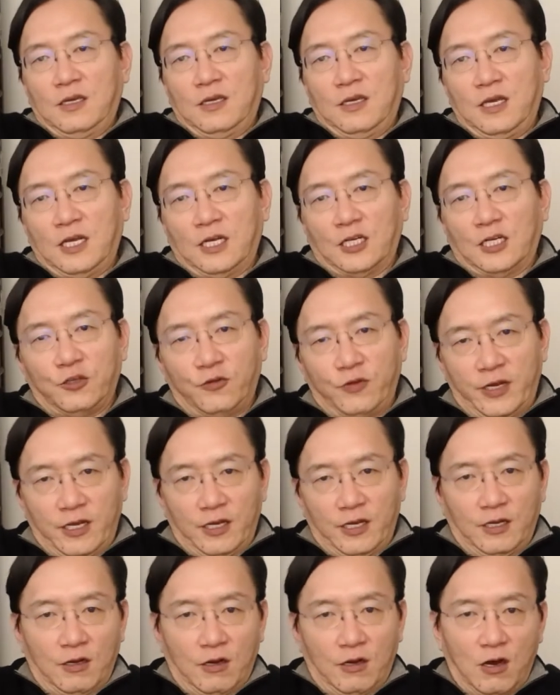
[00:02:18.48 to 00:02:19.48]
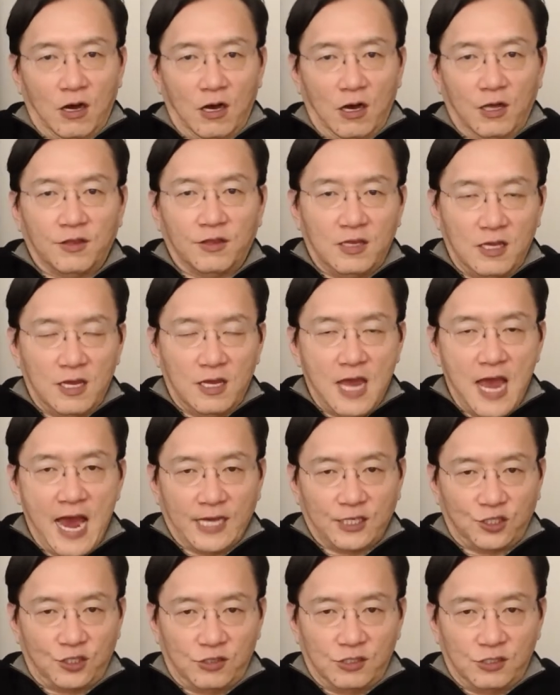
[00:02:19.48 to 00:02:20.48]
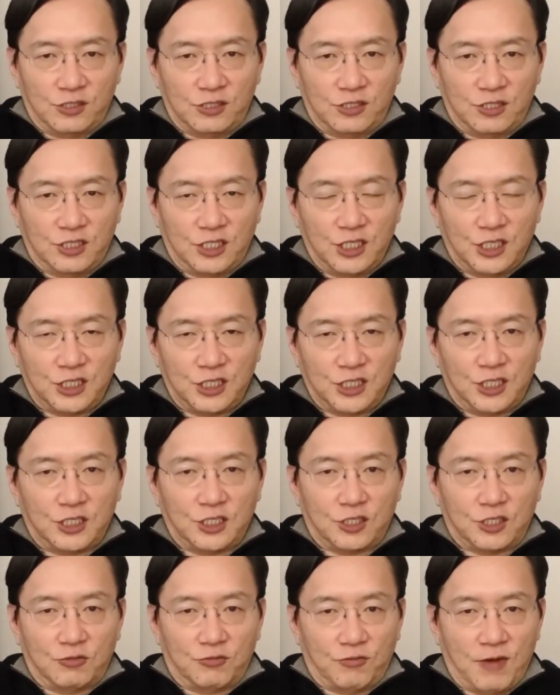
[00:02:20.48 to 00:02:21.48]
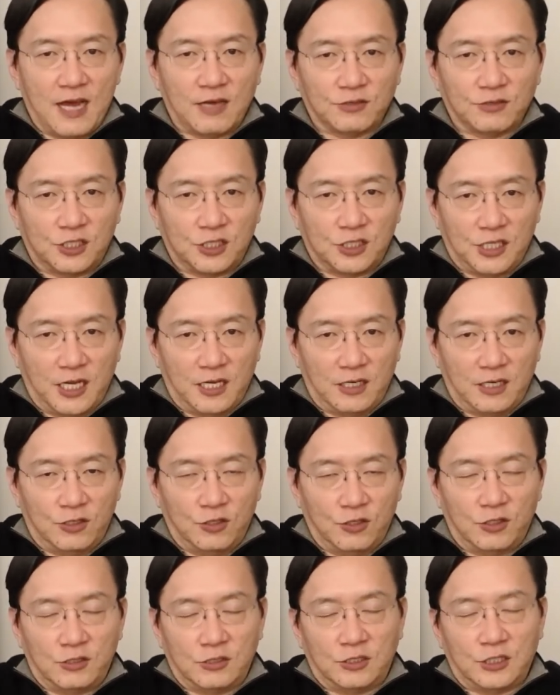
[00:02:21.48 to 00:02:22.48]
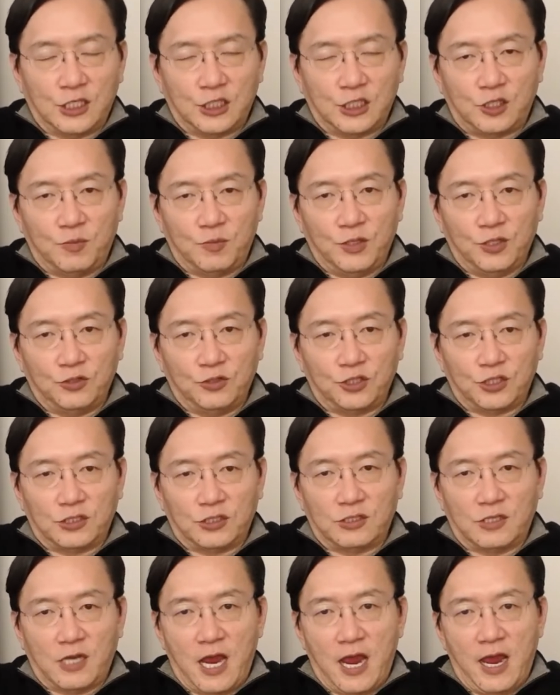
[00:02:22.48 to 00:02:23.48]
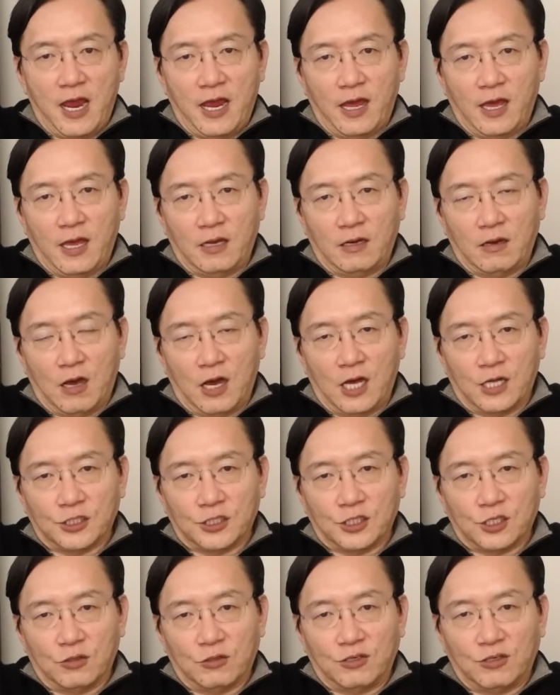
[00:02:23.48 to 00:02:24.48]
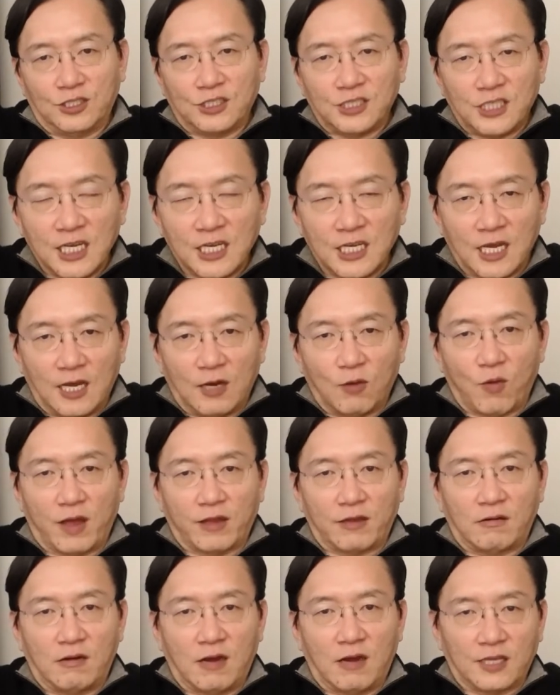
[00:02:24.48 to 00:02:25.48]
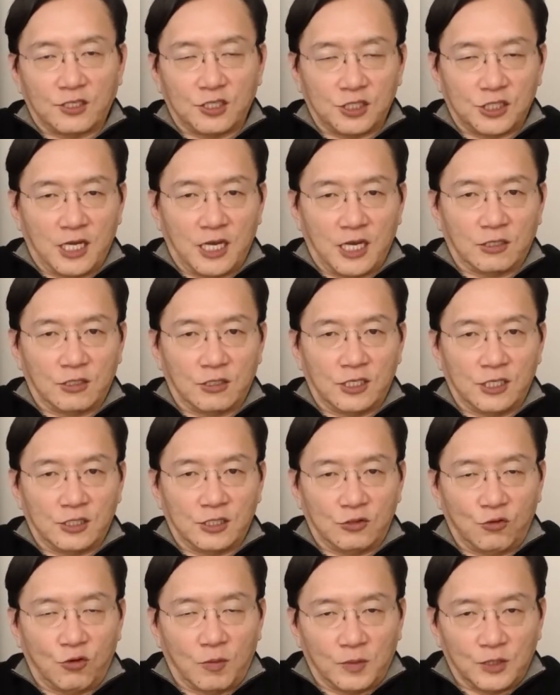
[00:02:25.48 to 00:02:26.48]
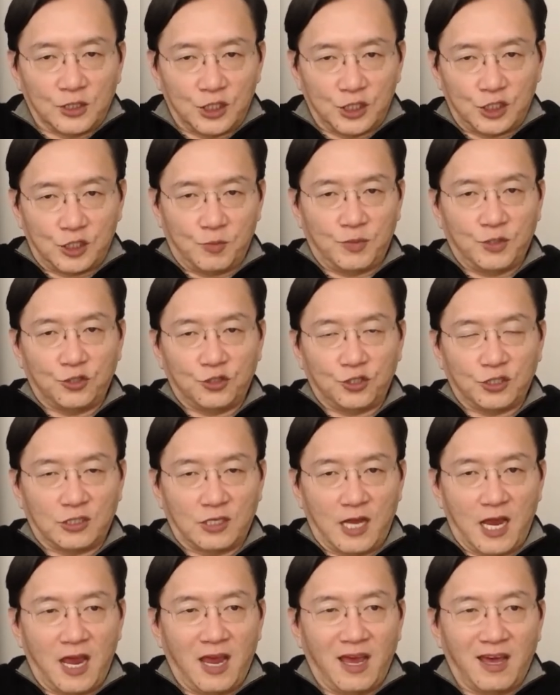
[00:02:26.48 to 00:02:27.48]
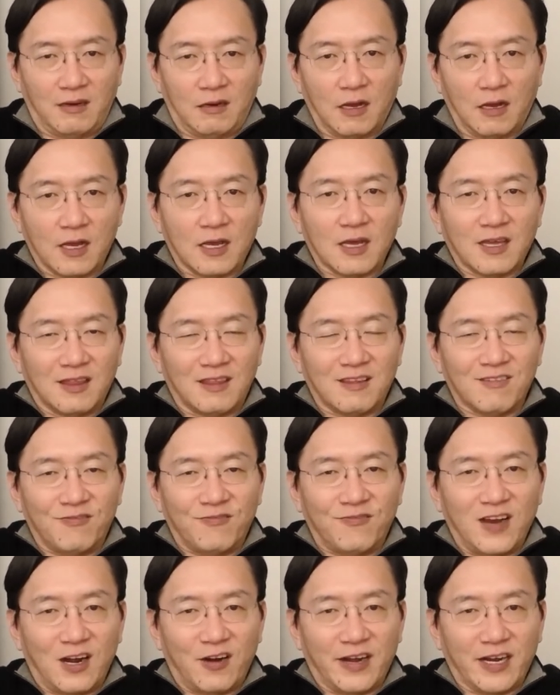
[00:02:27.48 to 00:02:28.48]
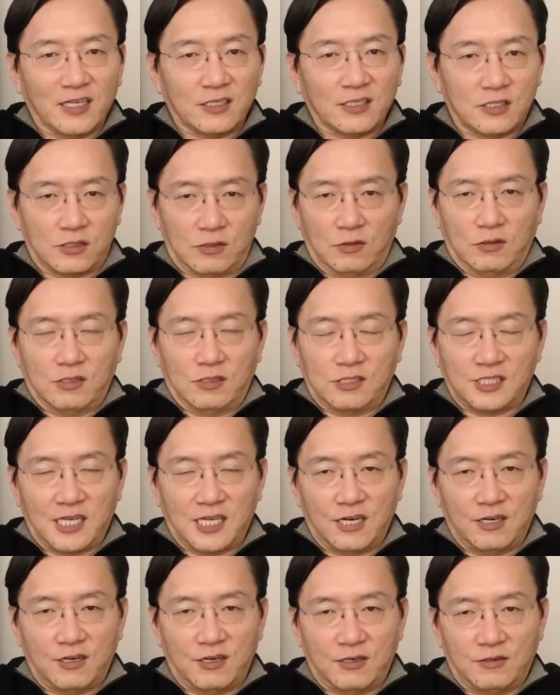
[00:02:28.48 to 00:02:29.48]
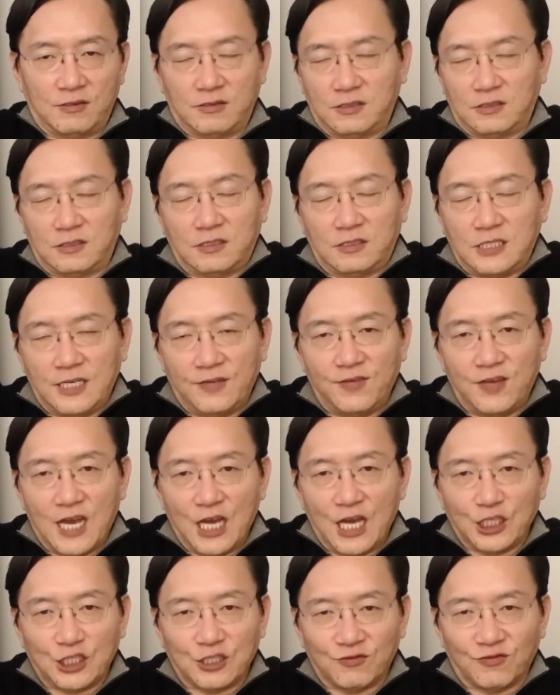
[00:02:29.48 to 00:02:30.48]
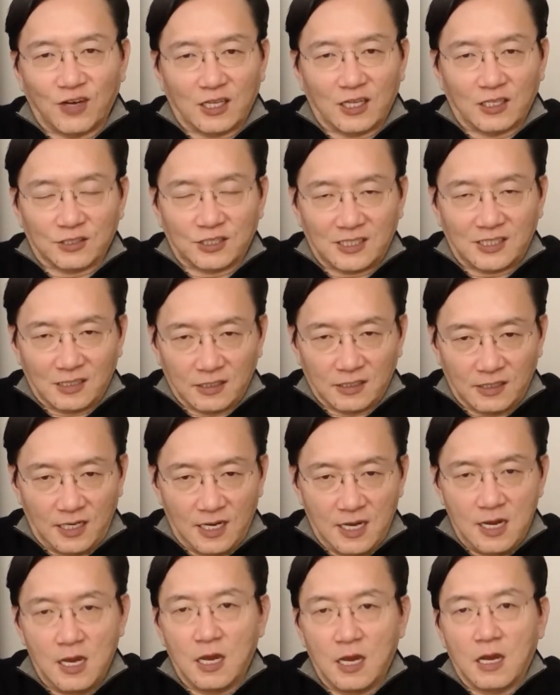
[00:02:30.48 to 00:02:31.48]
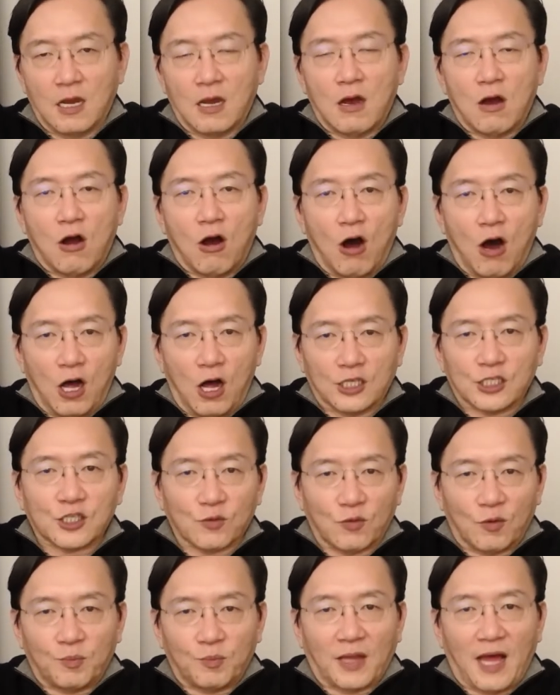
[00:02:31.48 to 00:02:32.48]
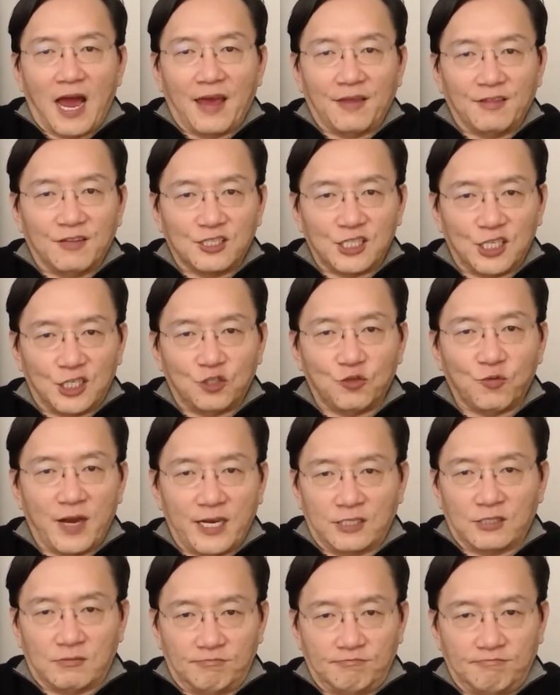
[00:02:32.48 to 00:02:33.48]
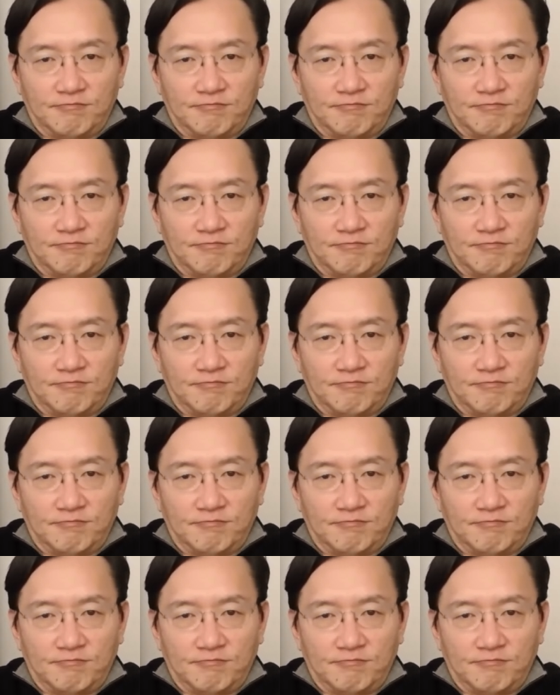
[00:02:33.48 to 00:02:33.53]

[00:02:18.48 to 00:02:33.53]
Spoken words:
including all the extra statistics around the standard distribution, and also critiquing whether or not the standard normal distribution and the variance, standard deviation, volatility also apply in the situation.